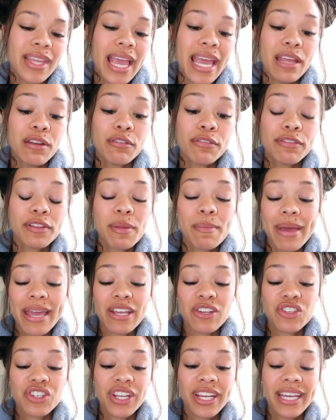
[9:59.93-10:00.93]

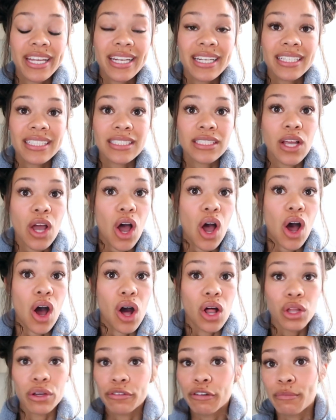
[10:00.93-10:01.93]
inflammation
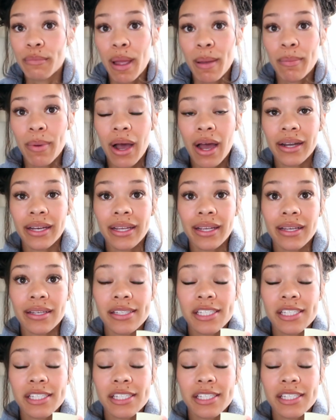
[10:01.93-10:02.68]
all over my body,